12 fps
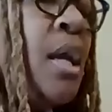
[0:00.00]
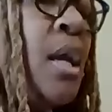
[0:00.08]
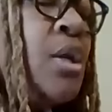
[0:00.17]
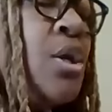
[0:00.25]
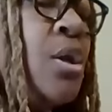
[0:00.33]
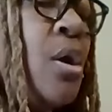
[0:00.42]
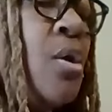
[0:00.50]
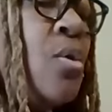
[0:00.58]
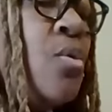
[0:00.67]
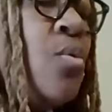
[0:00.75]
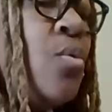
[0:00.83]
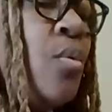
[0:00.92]
you
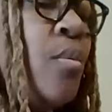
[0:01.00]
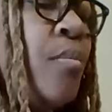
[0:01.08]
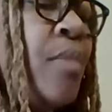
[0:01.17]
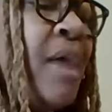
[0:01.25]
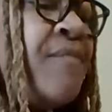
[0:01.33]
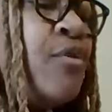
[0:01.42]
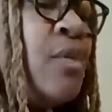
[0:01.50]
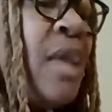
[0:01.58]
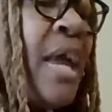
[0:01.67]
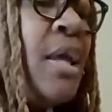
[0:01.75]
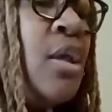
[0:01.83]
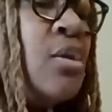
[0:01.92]
know, but I feel
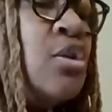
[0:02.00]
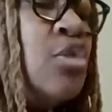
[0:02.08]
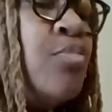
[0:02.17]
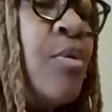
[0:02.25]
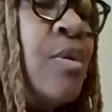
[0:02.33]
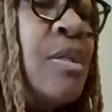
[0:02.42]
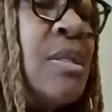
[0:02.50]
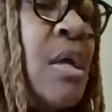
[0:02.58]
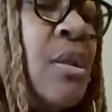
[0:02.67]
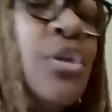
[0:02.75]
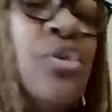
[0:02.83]
like Spirit is telling